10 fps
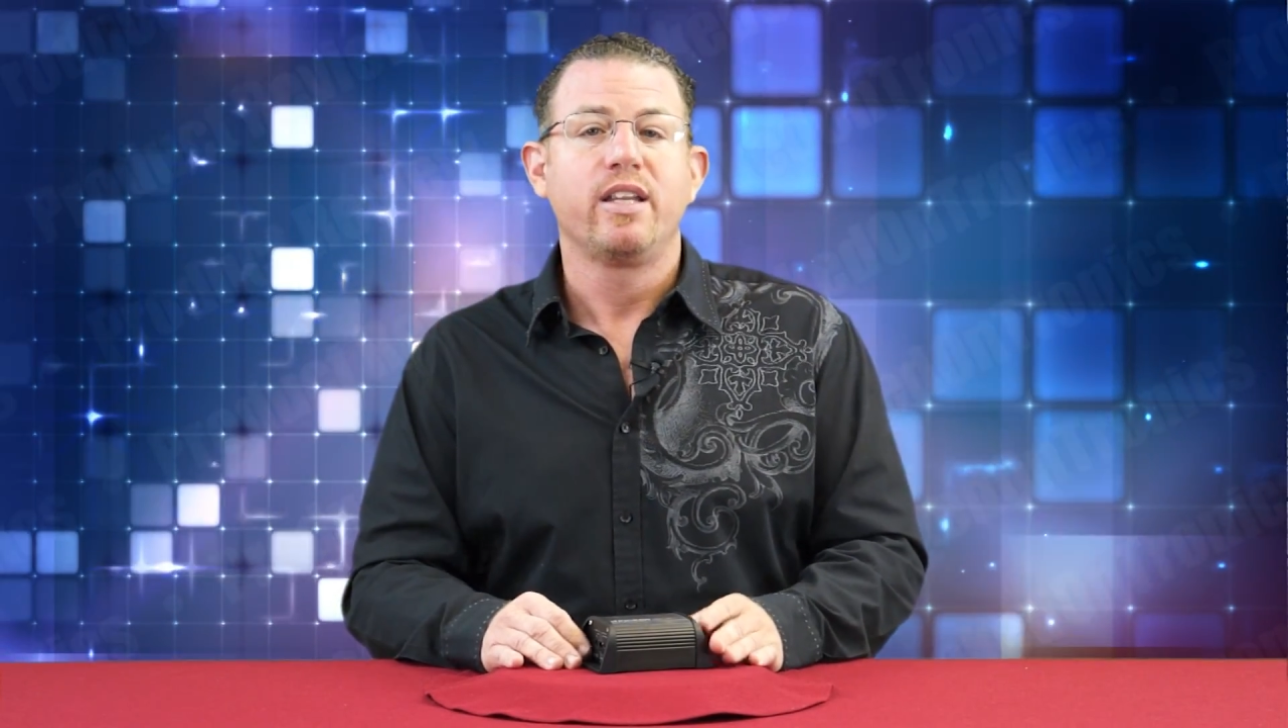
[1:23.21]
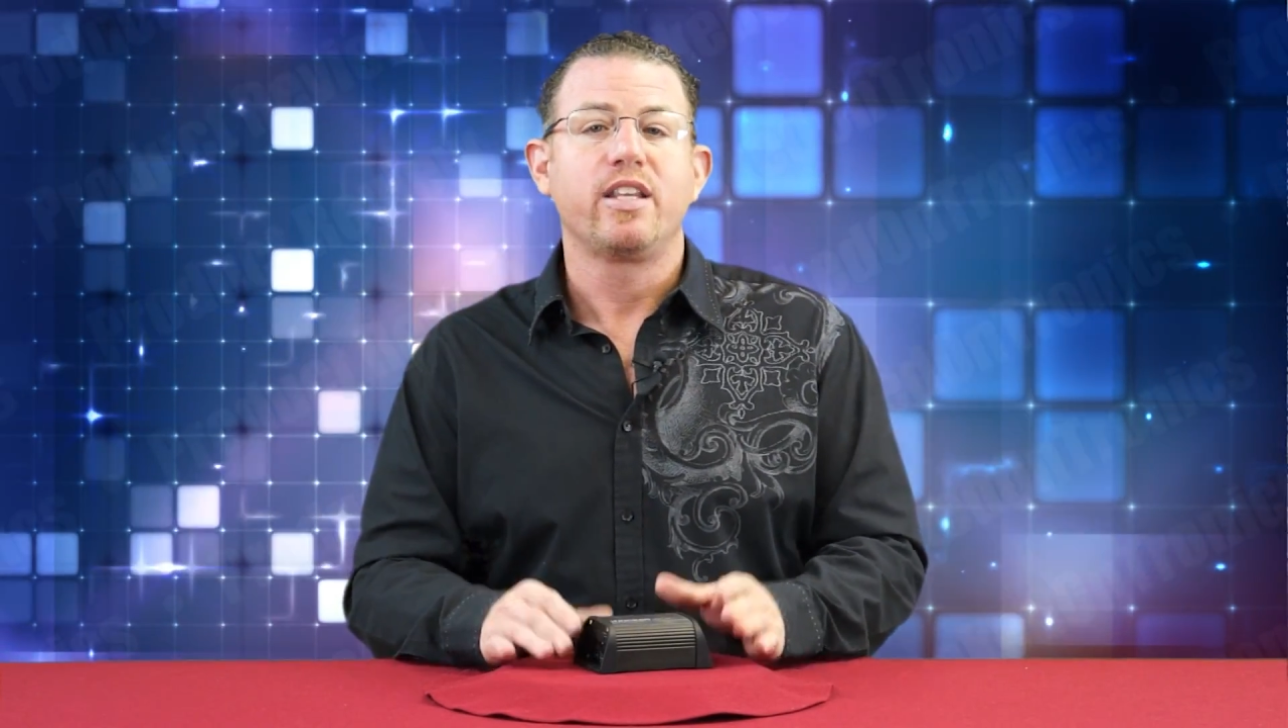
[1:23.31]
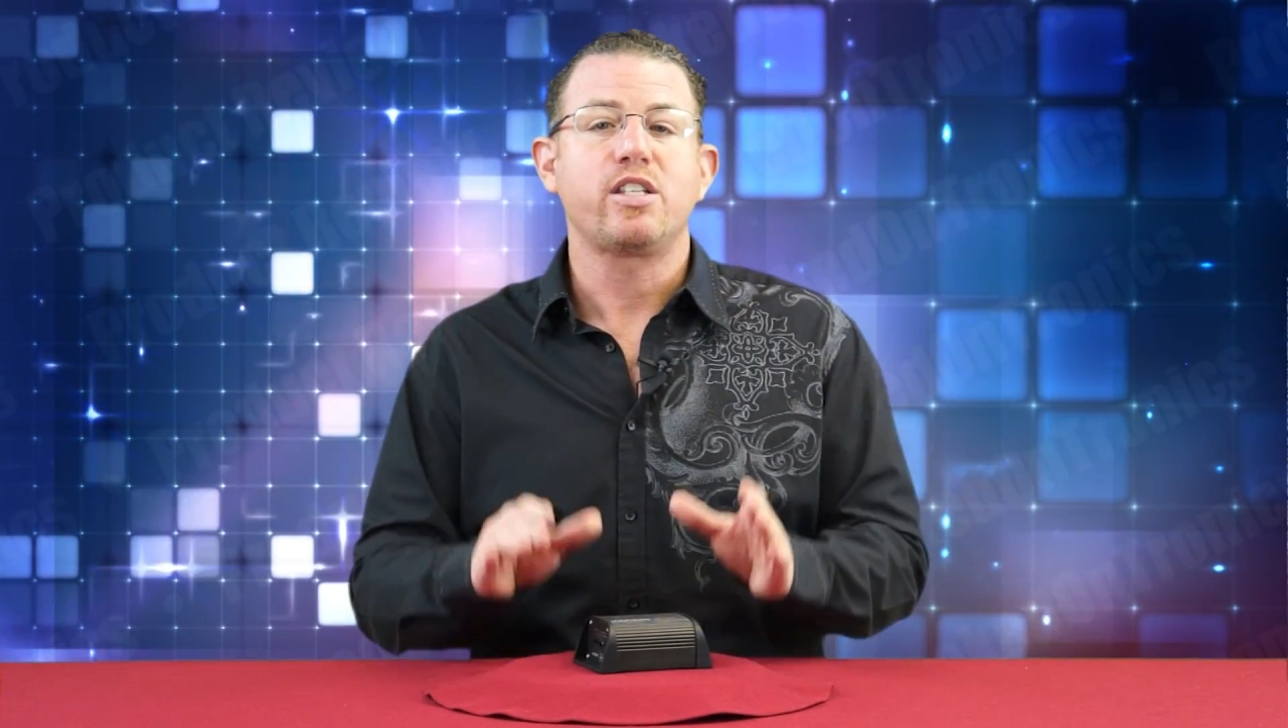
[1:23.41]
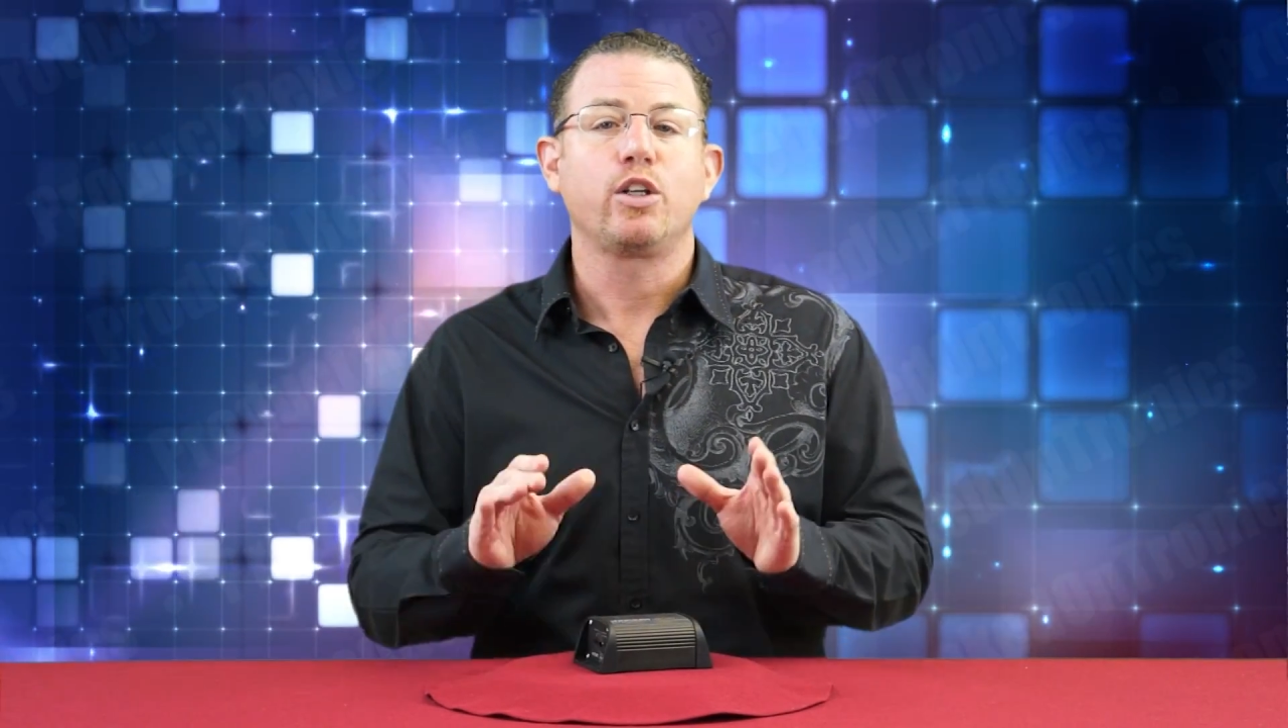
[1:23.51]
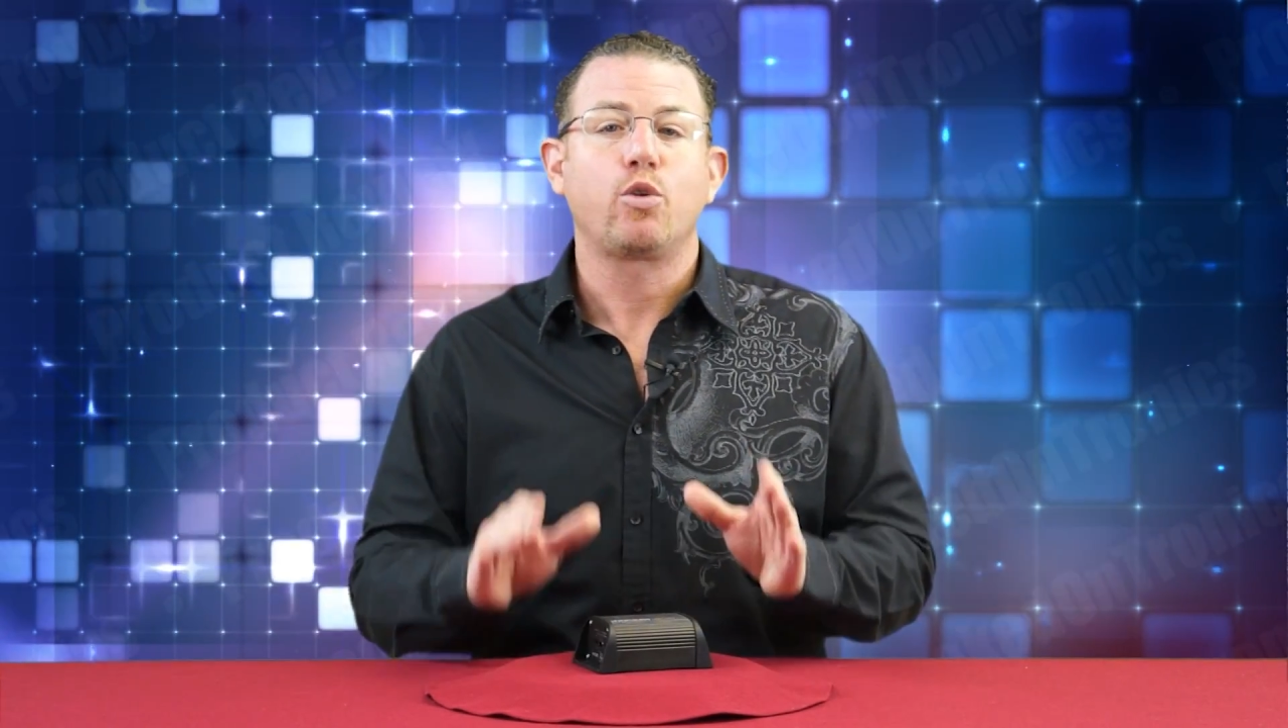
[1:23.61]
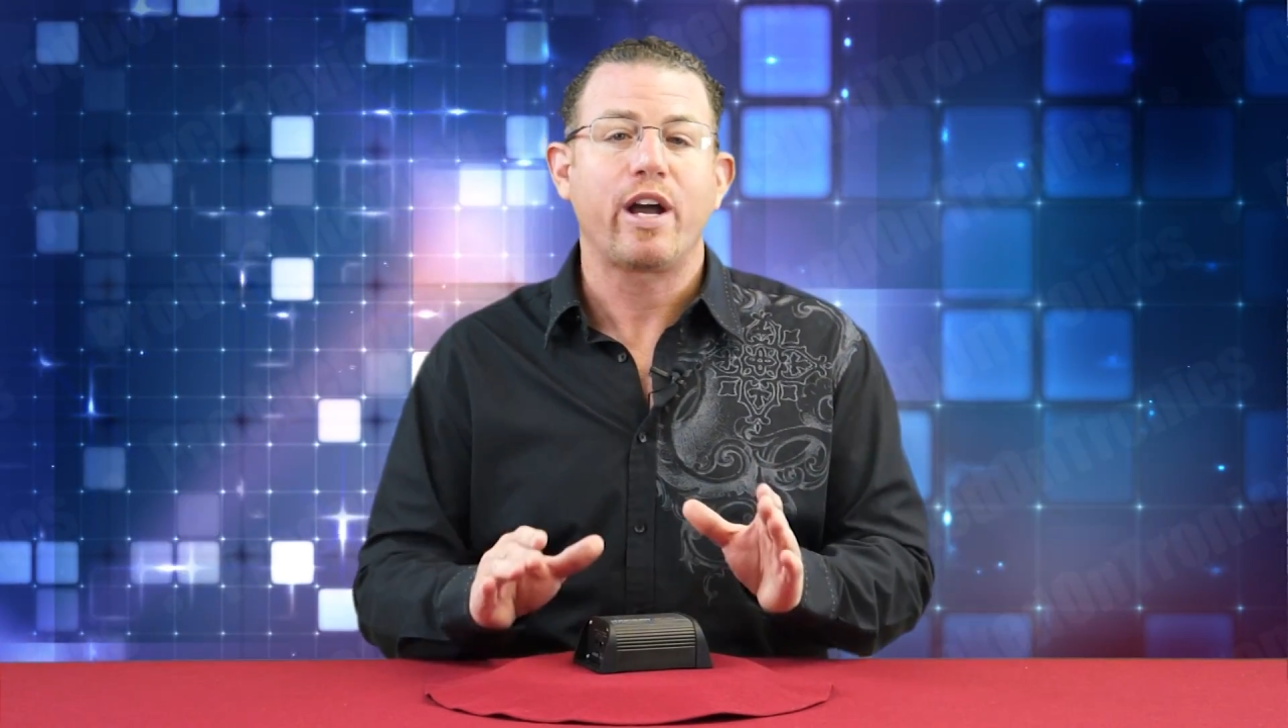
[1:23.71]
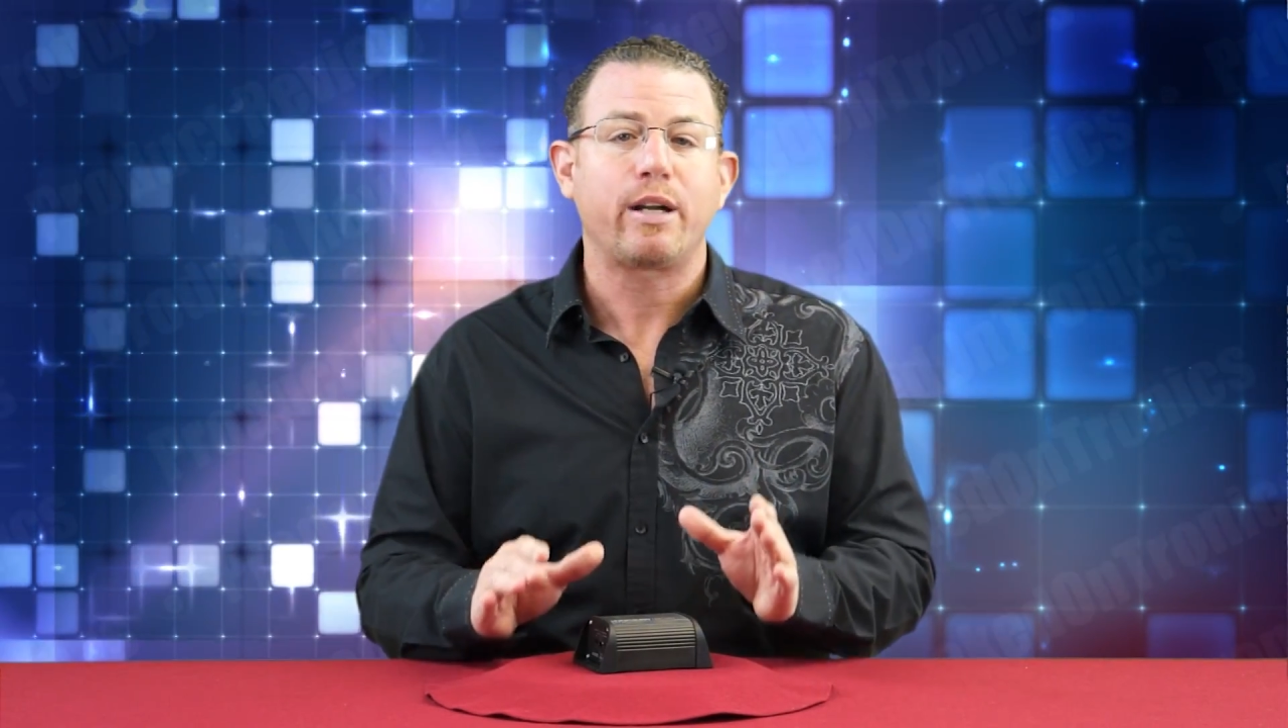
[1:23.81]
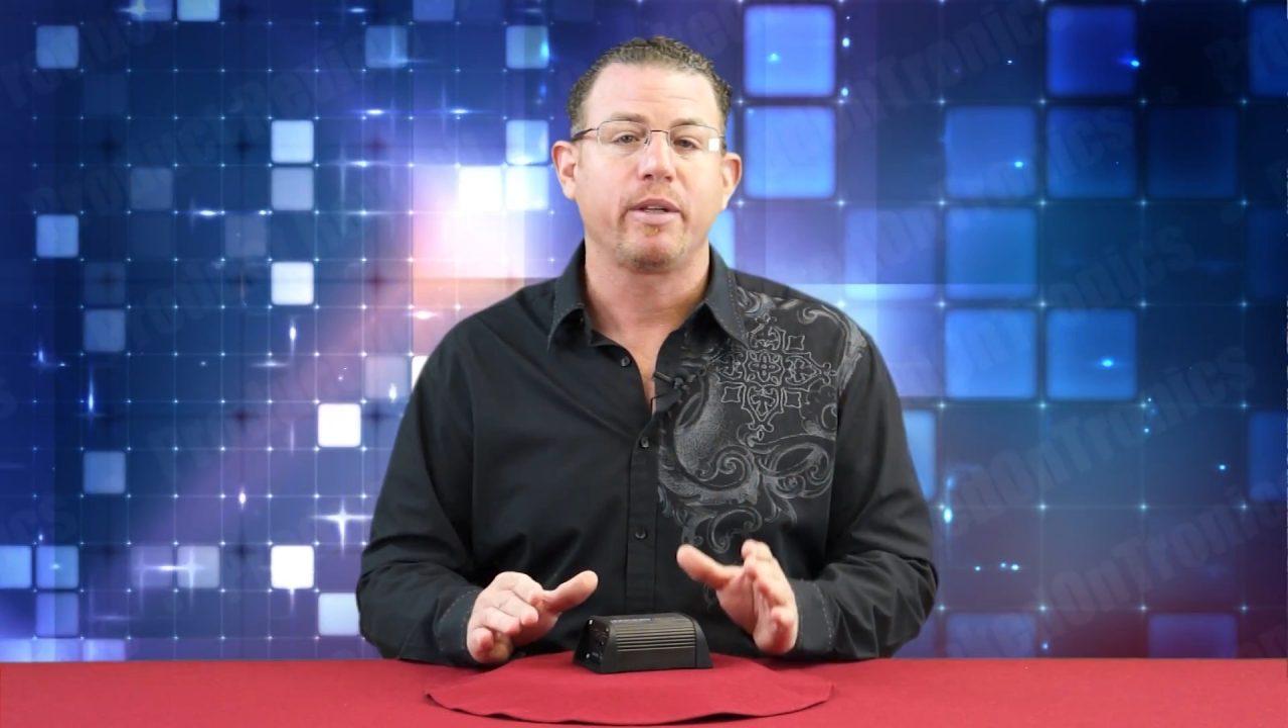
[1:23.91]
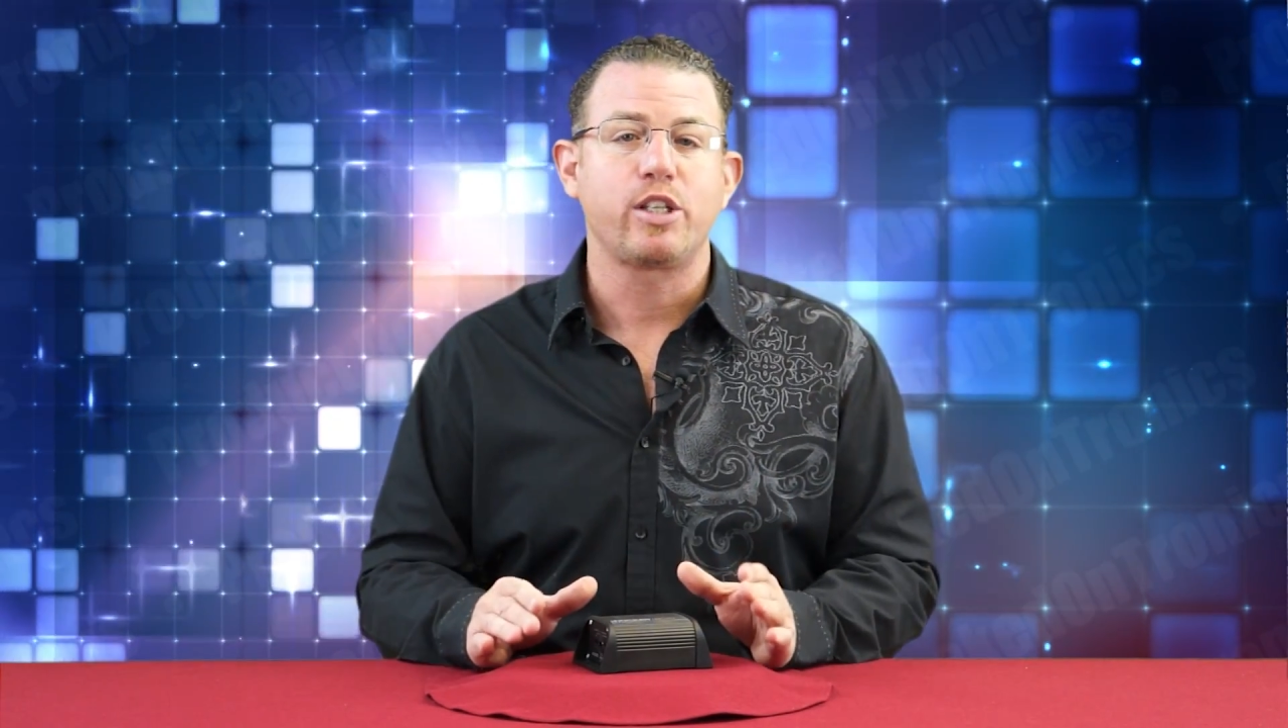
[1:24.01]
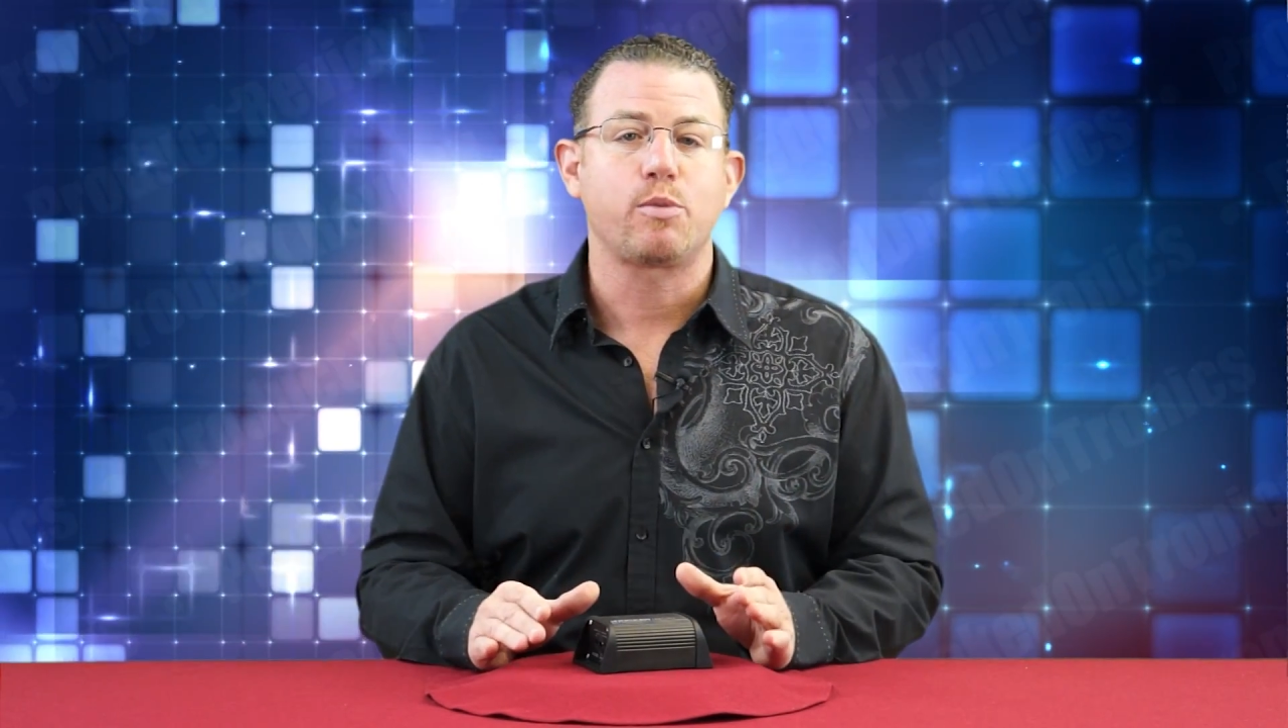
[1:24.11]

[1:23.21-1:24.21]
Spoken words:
this incredibly